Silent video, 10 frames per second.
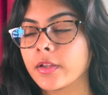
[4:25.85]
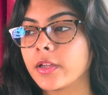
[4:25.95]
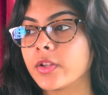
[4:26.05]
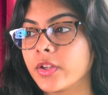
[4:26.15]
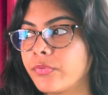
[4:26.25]

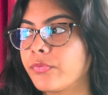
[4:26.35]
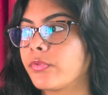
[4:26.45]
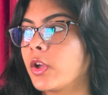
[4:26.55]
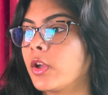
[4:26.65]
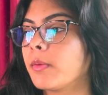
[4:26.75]

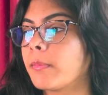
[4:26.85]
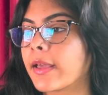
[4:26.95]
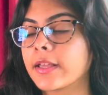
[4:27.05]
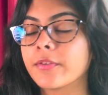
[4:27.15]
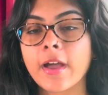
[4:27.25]
if
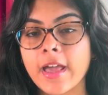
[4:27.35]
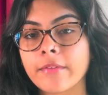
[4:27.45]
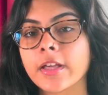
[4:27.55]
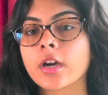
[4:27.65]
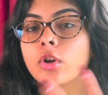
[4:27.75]
I
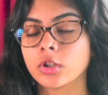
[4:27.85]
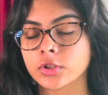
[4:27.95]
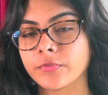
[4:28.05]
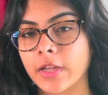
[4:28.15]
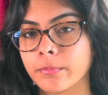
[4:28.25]
have like lots
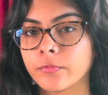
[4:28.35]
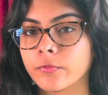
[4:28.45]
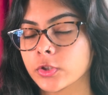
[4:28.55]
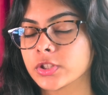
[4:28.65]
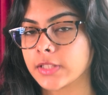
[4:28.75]
of time
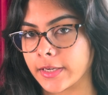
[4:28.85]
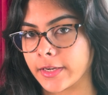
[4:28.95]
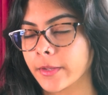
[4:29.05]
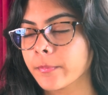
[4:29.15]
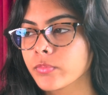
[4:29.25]
for
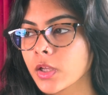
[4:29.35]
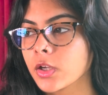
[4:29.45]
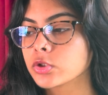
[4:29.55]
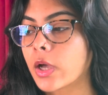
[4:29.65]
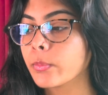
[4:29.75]
studying,
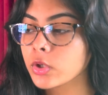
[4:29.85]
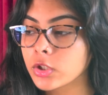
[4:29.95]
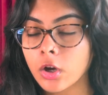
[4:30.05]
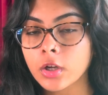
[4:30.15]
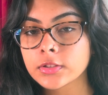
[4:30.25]
so I would
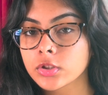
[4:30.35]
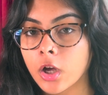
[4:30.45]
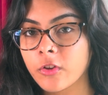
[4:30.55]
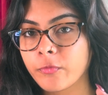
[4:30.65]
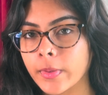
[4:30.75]
not
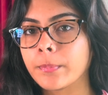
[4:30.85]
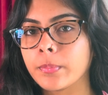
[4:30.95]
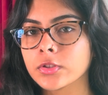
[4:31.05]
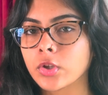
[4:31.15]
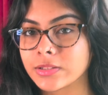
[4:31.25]
solve
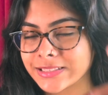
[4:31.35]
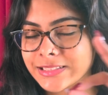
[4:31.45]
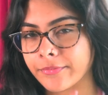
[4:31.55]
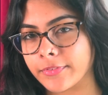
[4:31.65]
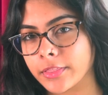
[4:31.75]
papers on
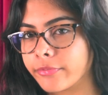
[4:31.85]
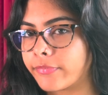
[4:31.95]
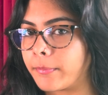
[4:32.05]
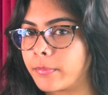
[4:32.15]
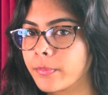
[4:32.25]
7th
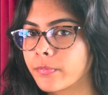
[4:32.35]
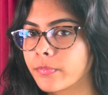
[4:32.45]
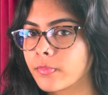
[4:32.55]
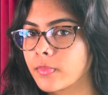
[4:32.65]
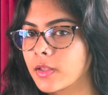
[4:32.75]
Feb.
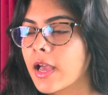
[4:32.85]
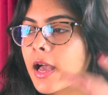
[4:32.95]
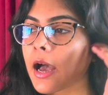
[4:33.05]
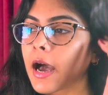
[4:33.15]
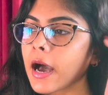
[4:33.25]

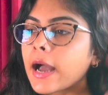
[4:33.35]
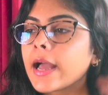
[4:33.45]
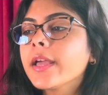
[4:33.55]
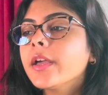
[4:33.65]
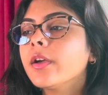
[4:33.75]

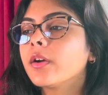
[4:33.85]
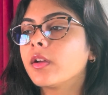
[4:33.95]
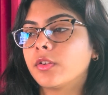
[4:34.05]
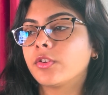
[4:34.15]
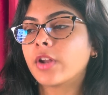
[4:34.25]
I
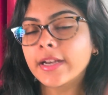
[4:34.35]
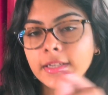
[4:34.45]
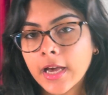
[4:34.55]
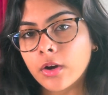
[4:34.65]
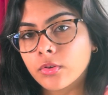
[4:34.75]

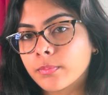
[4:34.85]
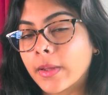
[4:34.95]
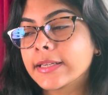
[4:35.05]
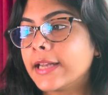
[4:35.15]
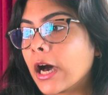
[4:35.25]
write down
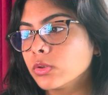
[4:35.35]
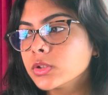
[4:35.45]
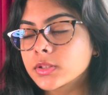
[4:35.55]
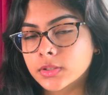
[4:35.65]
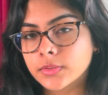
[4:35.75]
my
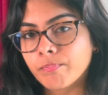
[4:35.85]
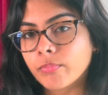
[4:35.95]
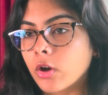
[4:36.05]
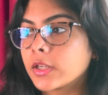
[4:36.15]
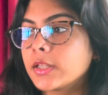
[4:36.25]
doubts
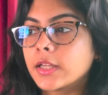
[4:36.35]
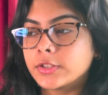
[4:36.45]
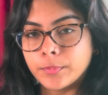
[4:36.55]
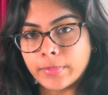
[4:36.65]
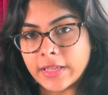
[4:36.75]
on
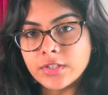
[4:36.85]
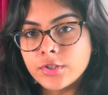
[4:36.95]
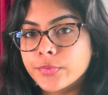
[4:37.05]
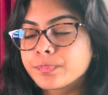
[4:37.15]
another page,